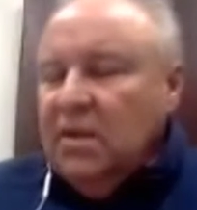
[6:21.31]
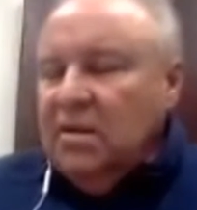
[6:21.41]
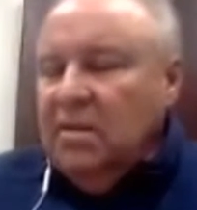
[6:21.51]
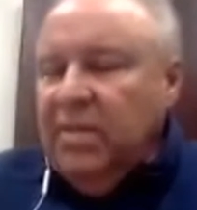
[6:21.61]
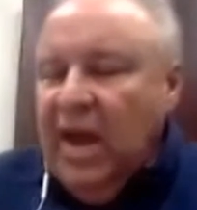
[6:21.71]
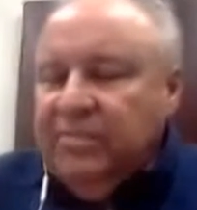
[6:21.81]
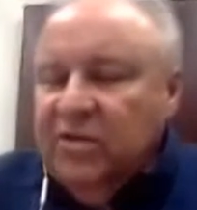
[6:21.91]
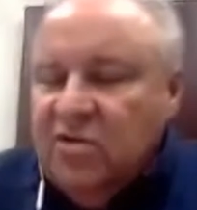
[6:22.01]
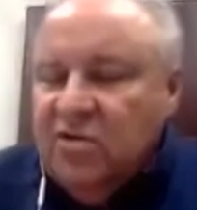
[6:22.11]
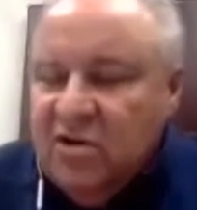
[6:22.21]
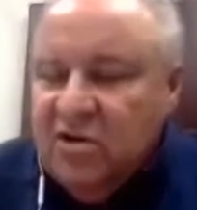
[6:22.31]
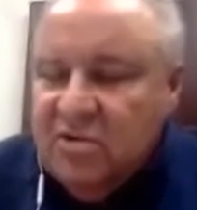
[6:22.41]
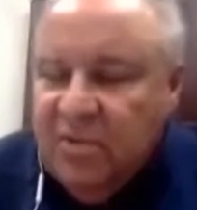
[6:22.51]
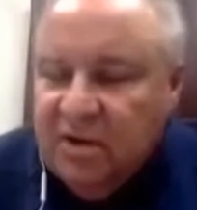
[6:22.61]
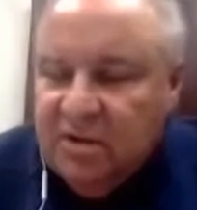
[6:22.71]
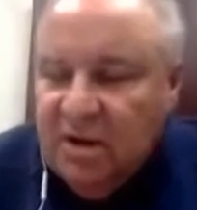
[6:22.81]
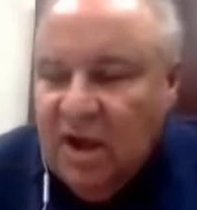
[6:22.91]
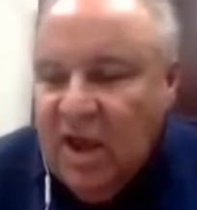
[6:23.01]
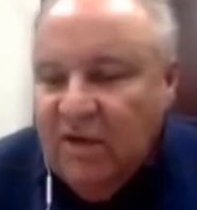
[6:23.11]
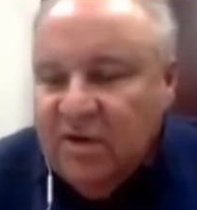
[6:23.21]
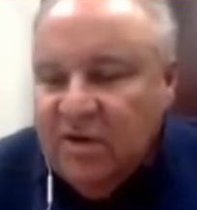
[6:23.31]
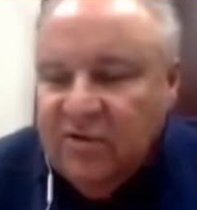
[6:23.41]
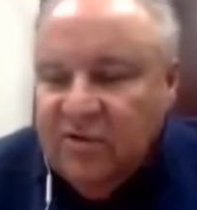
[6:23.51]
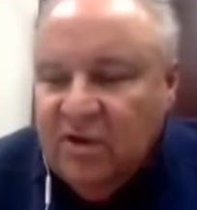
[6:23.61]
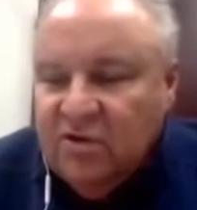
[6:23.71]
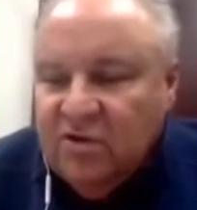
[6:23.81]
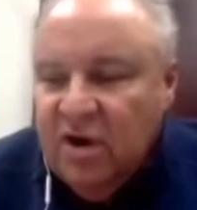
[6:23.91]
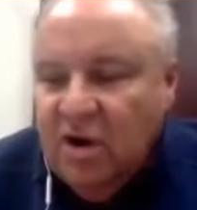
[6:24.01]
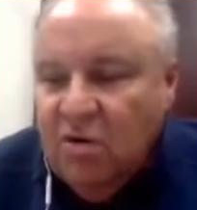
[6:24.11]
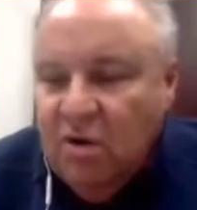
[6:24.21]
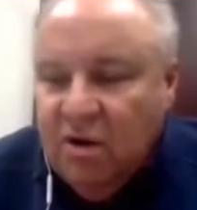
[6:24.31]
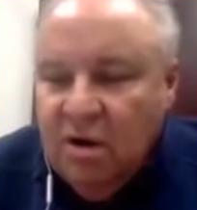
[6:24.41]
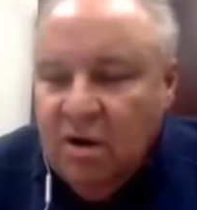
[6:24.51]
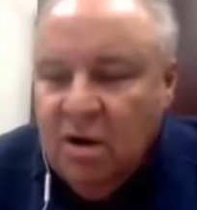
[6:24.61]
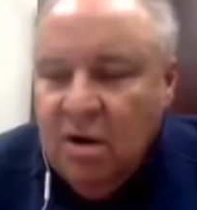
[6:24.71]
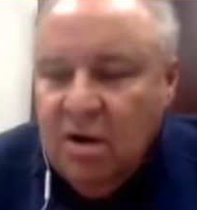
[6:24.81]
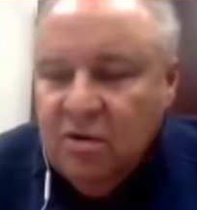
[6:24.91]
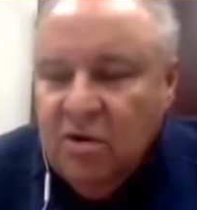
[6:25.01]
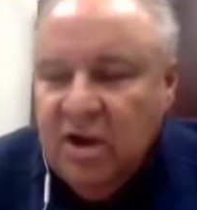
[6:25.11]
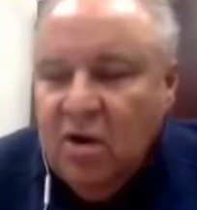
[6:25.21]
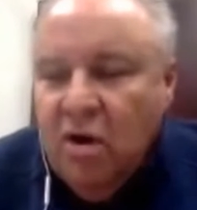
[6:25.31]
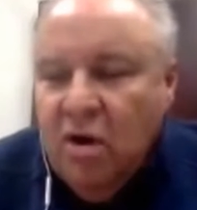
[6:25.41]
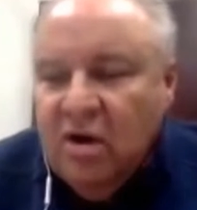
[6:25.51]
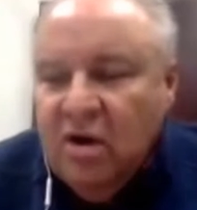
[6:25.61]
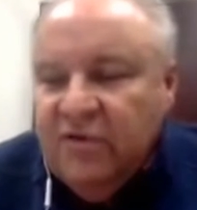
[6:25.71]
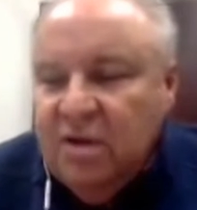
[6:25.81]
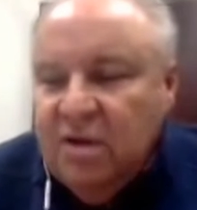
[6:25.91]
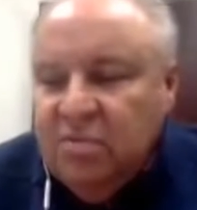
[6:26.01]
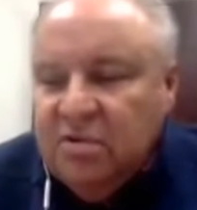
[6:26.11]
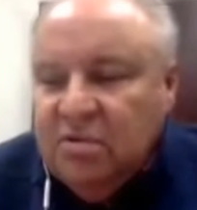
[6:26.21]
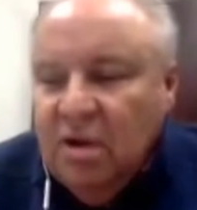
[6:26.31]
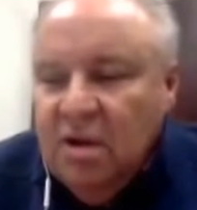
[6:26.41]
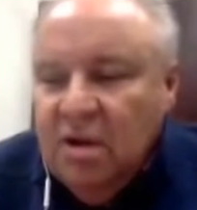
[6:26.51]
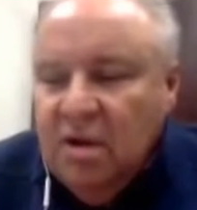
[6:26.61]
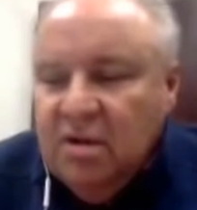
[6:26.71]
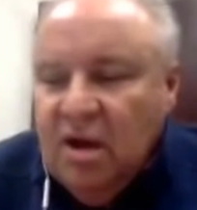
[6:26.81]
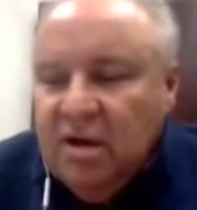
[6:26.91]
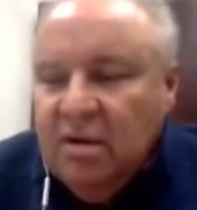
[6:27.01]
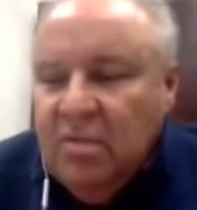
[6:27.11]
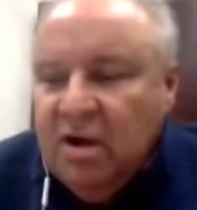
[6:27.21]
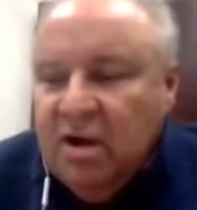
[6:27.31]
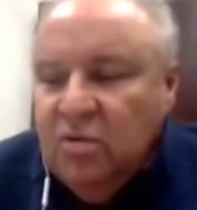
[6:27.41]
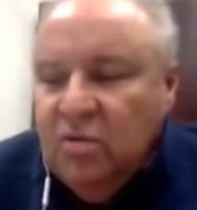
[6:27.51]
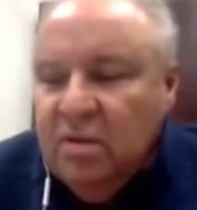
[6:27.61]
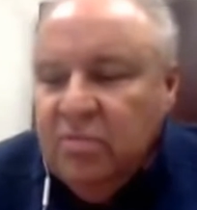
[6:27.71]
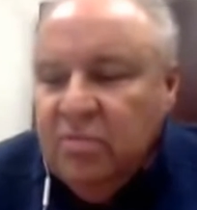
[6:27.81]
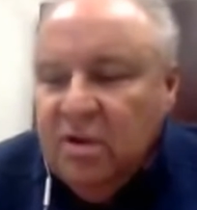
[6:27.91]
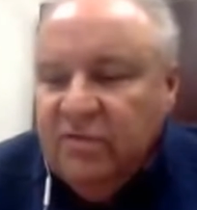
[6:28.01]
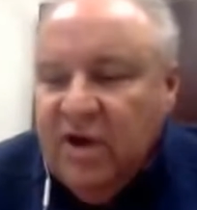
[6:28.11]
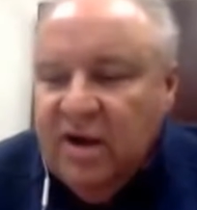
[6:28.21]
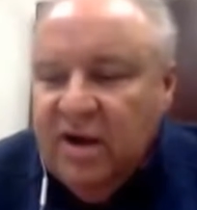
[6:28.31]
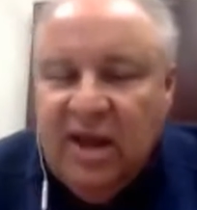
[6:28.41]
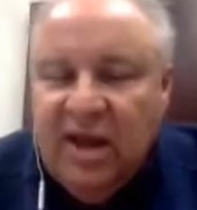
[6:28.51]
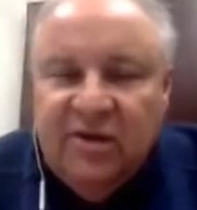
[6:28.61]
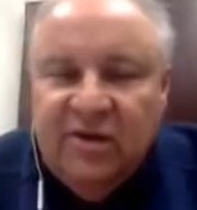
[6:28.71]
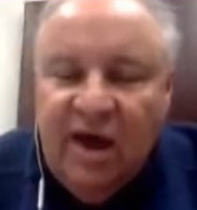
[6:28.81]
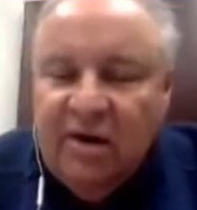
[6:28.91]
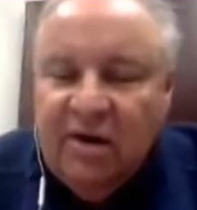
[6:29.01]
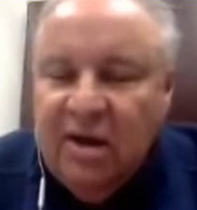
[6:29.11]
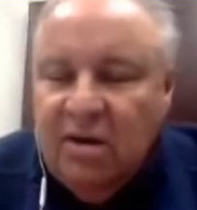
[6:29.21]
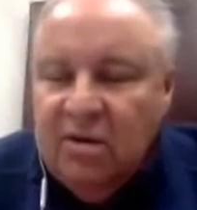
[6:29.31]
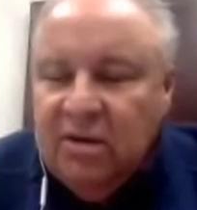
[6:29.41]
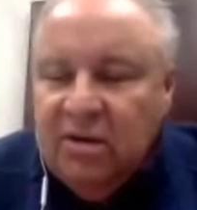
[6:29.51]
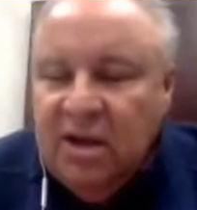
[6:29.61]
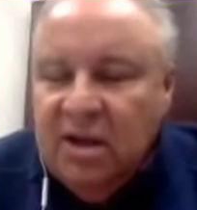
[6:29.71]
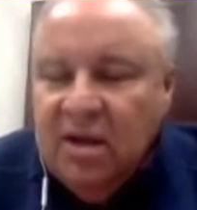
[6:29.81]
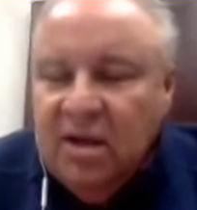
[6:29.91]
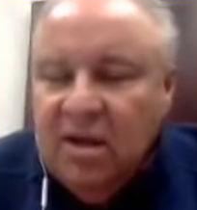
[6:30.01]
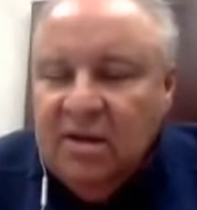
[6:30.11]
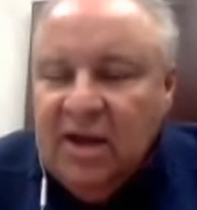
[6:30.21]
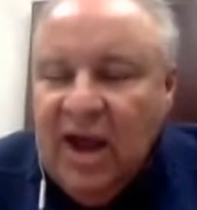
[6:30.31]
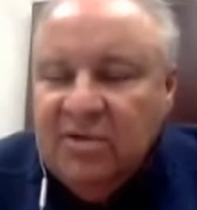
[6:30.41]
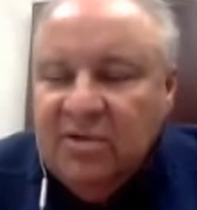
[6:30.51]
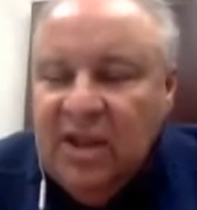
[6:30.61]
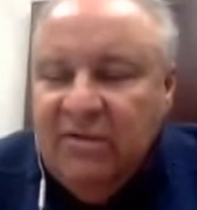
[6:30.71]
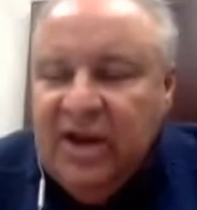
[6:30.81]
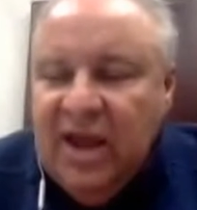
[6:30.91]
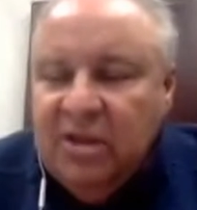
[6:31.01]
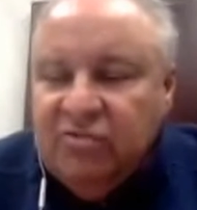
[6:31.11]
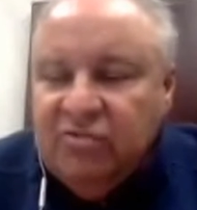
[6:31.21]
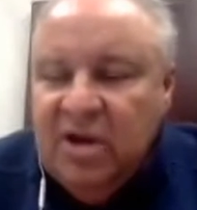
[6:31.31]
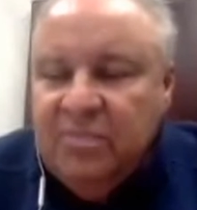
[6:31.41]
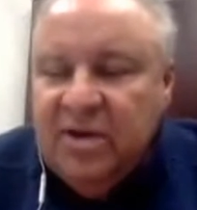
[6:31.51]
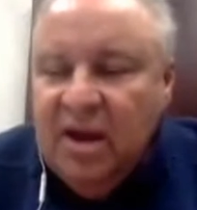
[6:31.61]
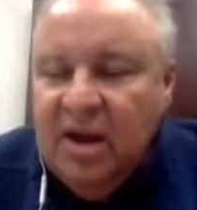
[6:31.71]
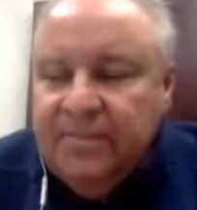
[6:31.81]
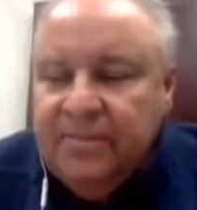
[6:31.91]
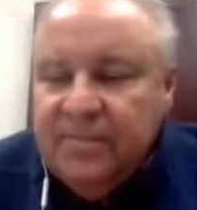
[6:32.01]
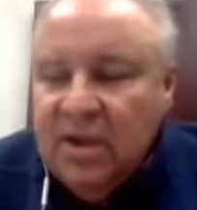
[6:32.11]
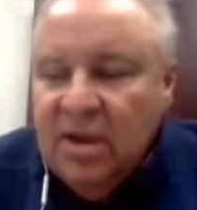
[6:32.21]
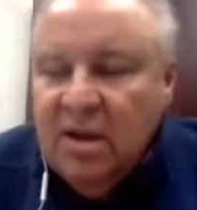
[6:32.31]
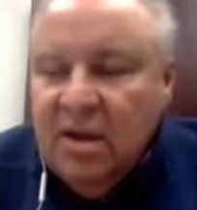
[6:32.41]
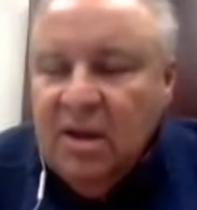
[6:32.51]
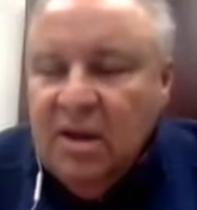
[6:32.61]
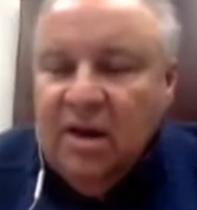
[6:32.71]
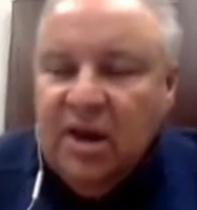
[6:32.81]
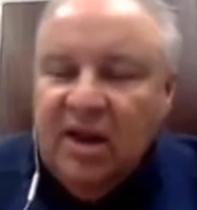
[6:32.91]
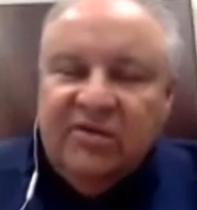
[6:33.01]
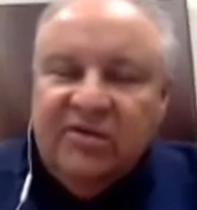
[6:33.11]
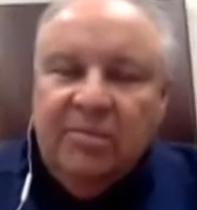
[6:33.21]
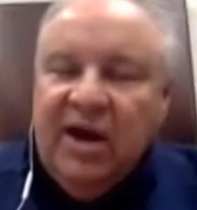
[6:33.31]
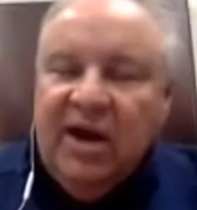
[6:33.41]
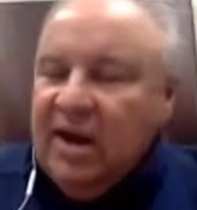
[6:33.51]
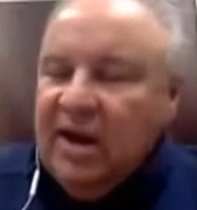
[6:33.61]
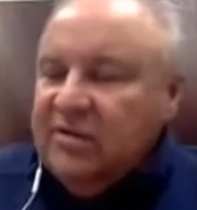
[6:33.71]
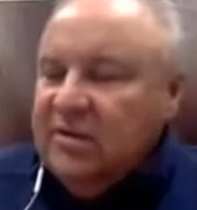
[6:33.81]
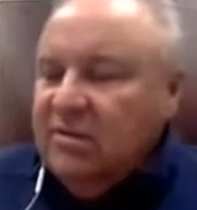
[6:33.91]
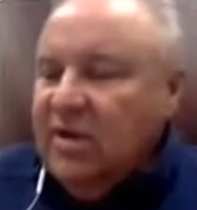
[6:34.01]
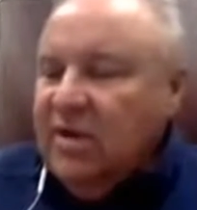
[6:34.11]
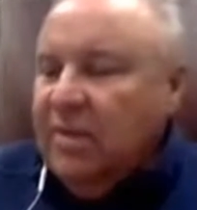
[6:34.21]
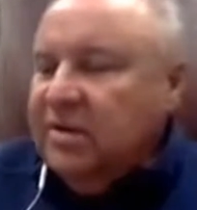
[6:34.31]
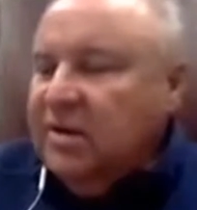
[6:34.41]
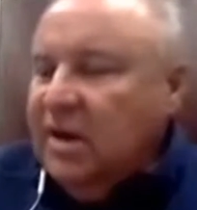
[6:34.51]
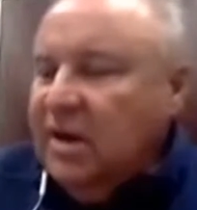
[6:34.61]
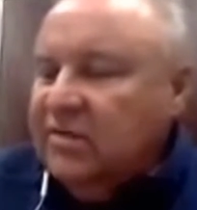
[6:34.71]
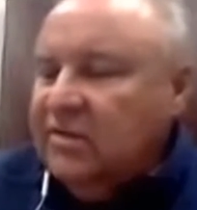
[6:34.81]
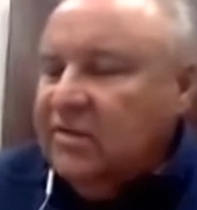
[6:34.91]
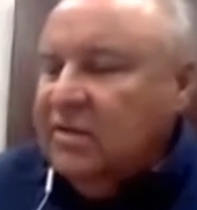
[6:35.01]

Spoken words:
Baptist Church, but I have it as the Turning Corner, 50 Dr. Marcus Wheatland Boulevard, days Saturday only, times 11 a.m. to 3 p.m. And again, it's the Binax rapid test.